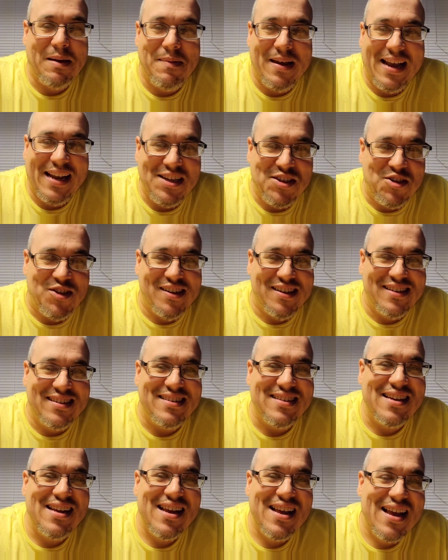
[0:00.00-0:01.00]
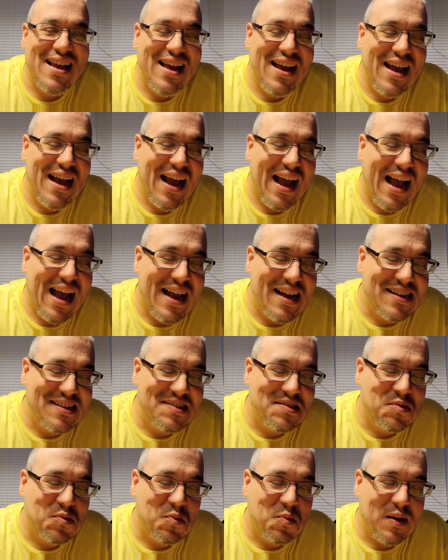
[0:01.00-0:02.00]
be patient
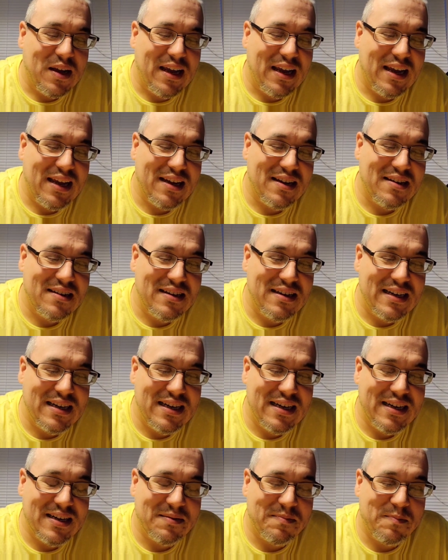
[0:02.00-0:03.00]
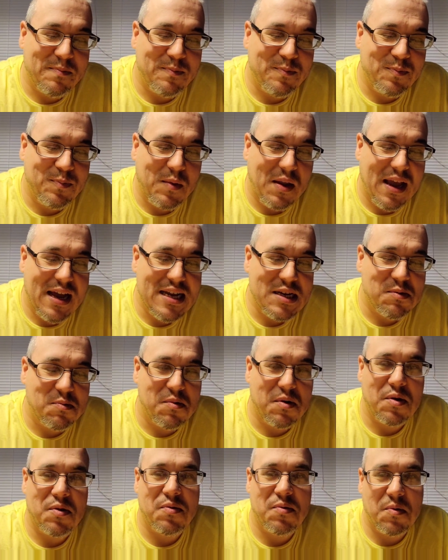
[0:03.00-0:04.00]
as we um, as we
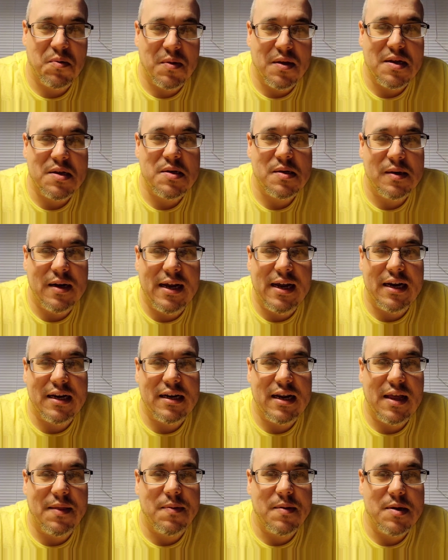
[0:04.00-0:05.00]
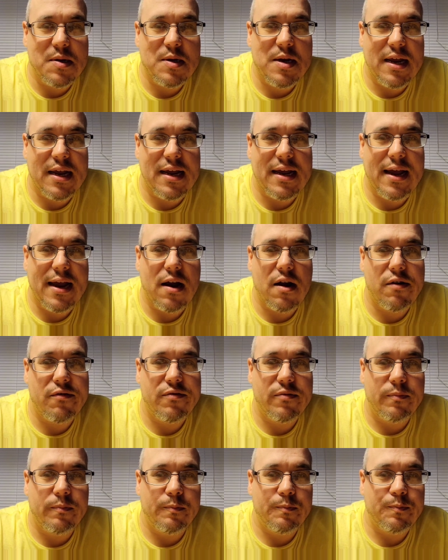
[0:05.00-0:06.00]
work through this and get this taken care of.